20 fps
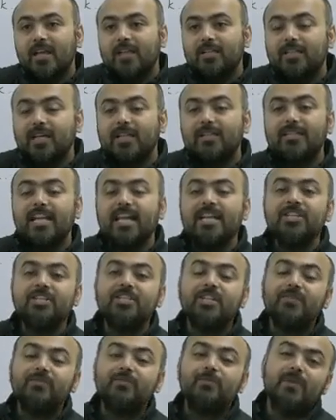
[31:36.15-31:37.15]
The then
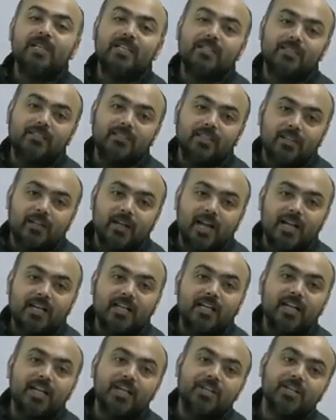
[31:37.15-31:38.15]
Chief Minister
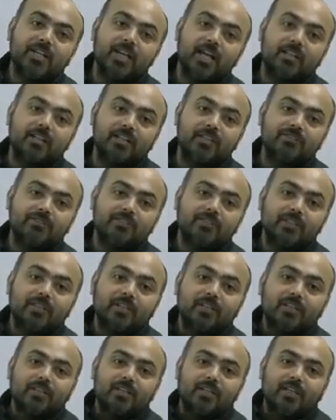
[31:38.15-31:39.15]
Akhilesh Yadav,
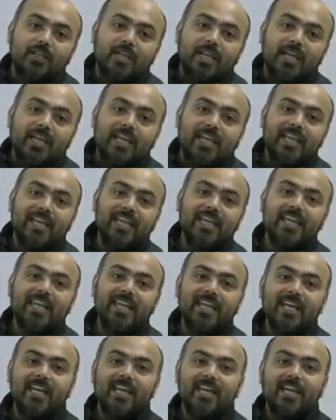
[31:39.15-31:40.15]

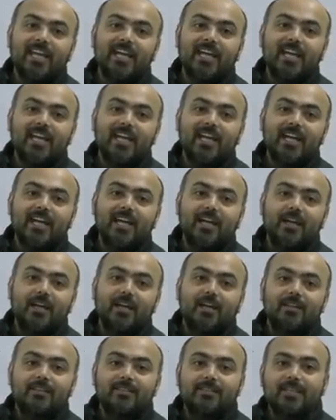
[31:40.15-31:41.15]
he
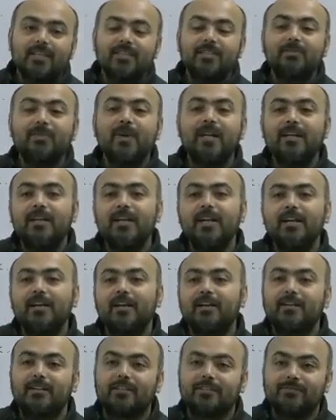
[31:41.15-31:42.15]
suspended
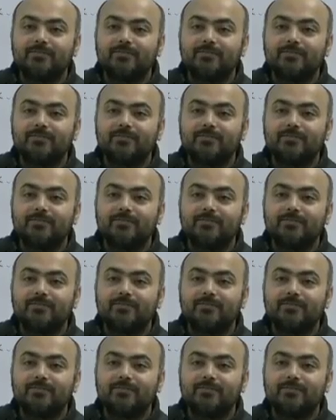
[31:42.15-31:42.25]
her,